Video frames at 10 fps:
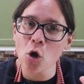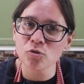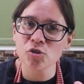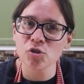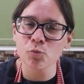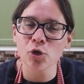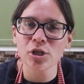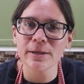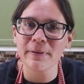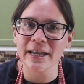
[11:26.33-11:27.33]
own
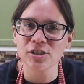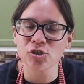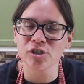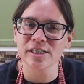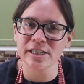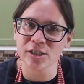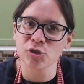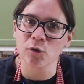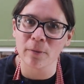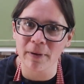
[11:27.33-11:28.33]
swirly pastries here
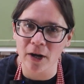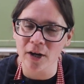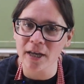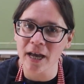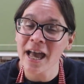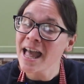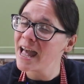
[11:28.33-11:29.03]
to America,